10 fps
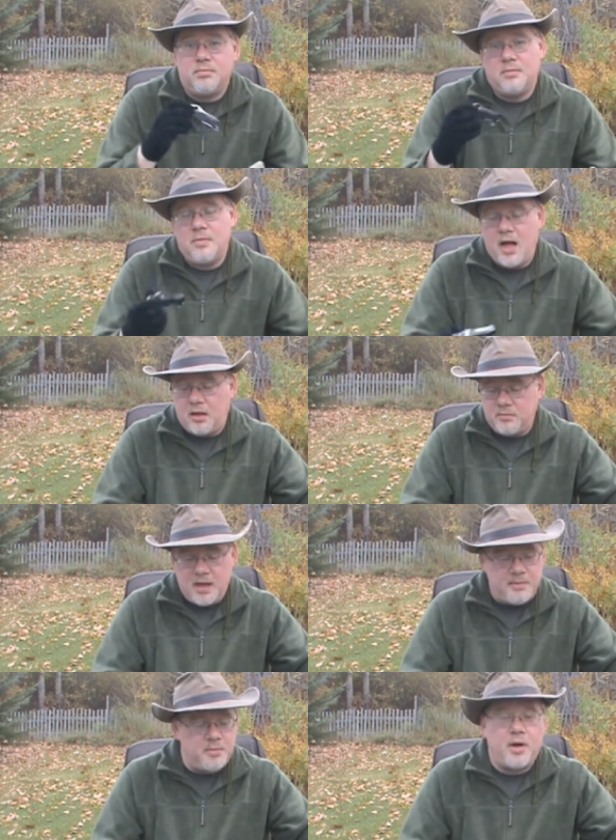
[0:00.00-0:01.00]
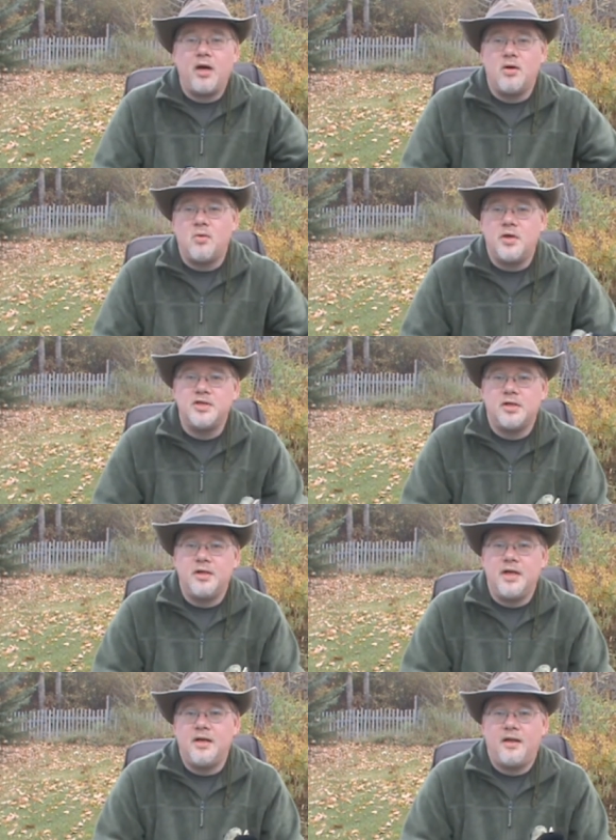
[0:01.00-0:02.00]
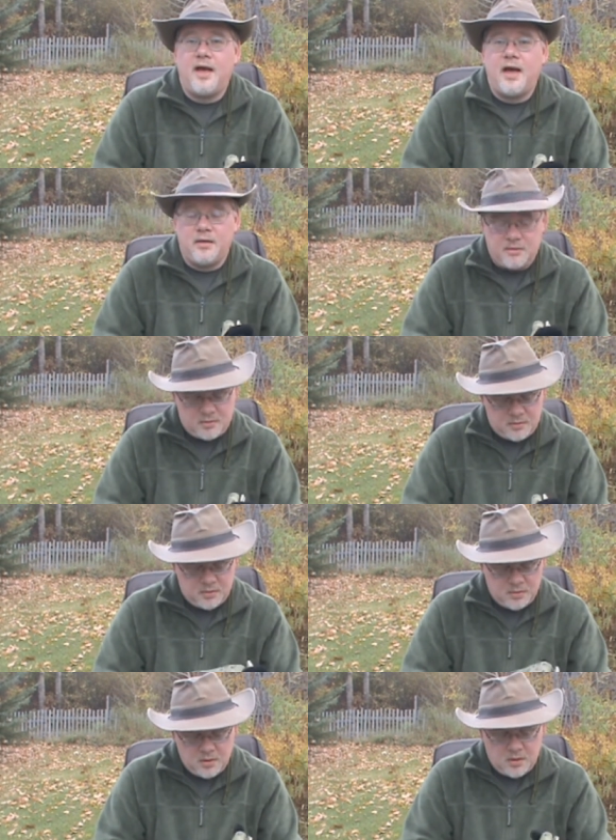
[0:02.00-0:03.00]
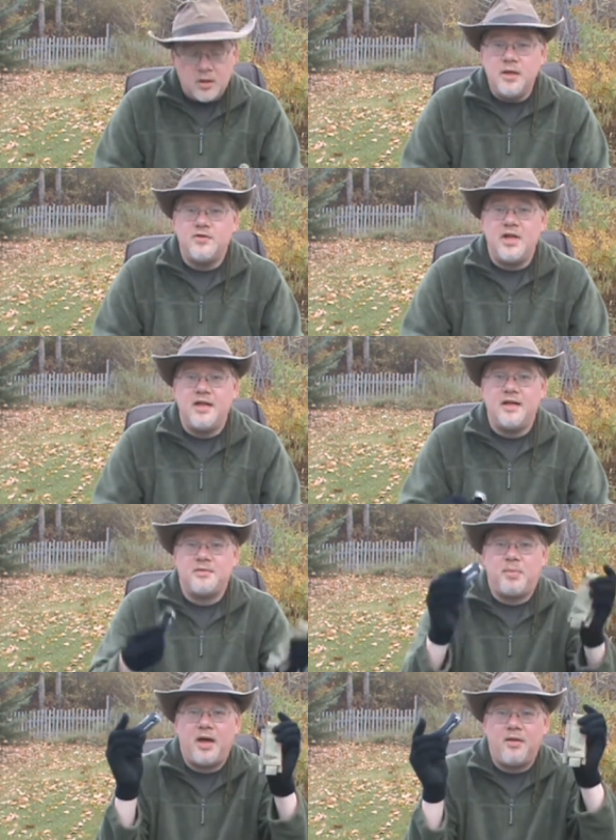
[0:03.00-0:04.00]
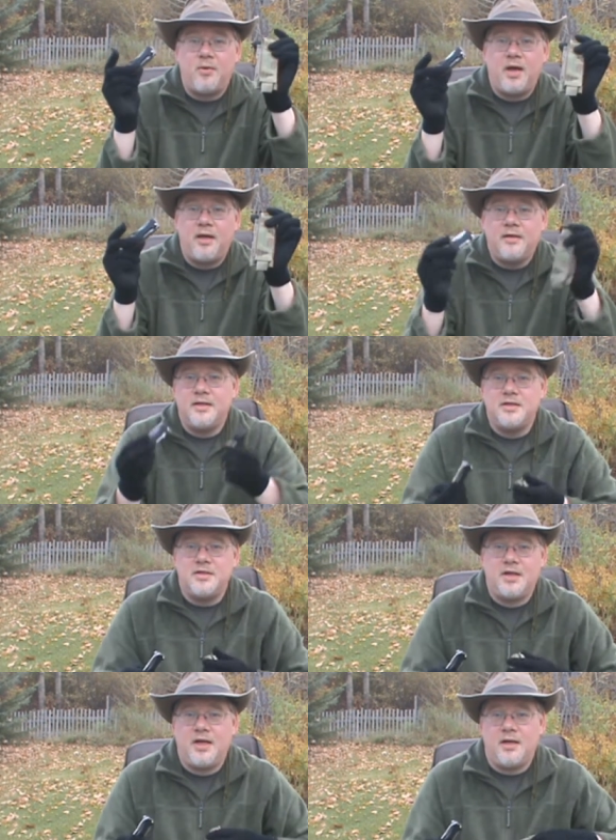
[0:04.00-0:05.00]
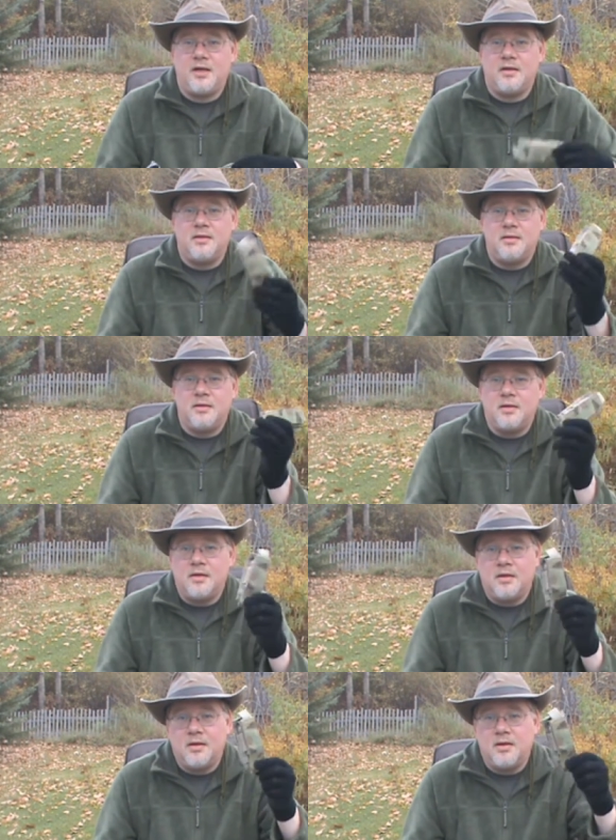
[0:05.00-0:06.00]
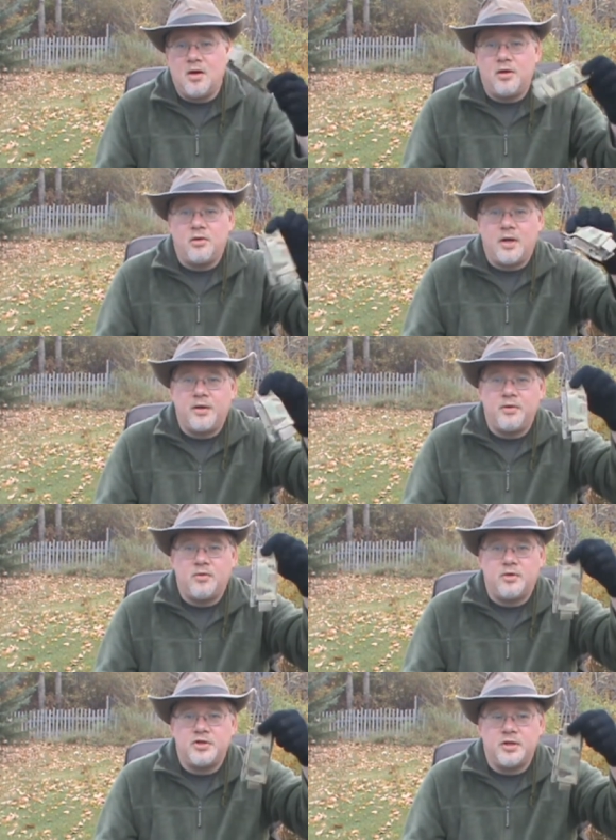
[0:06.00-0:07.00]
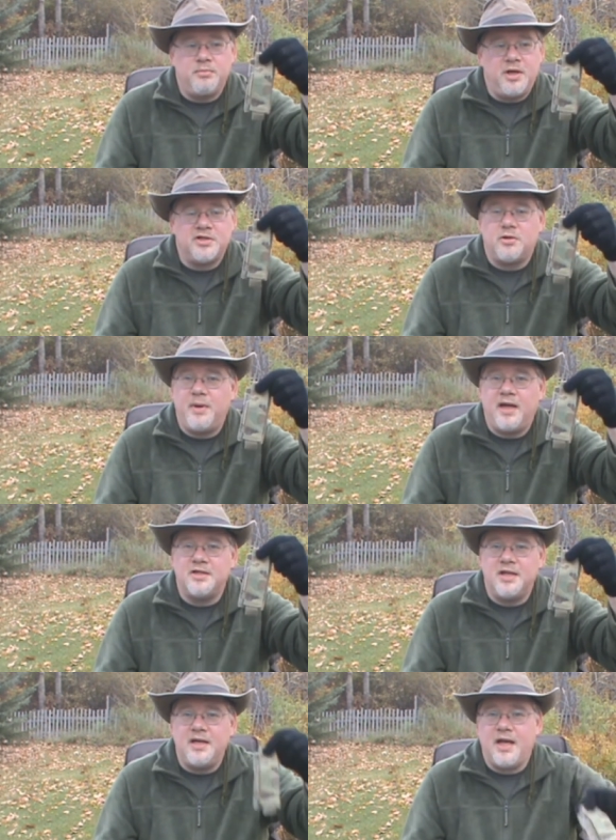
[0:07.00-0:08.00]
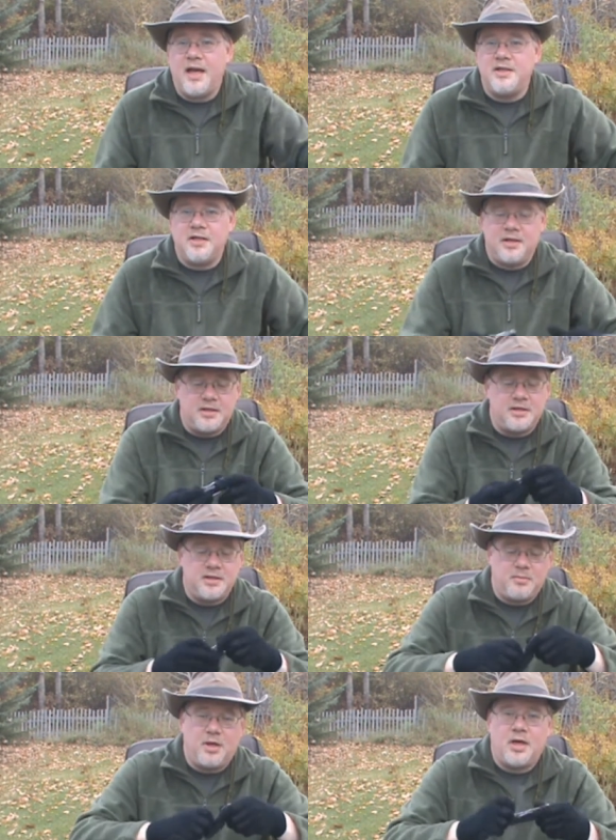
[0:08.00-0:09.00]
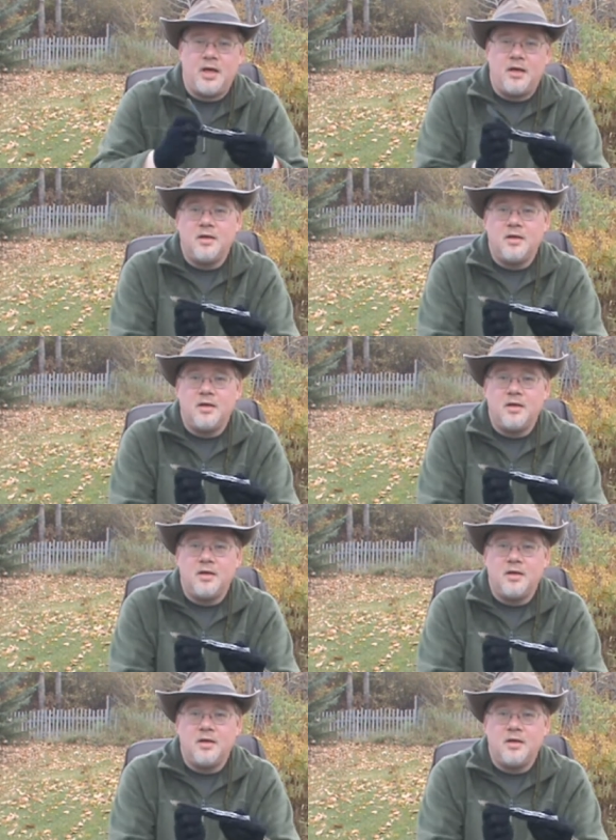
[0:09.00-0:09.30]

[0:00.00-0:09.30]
well, maybe Bahco wants to look into that. You've seen this, by the way. This is a uh, Condor Outdoors pistol magazine case, and this is my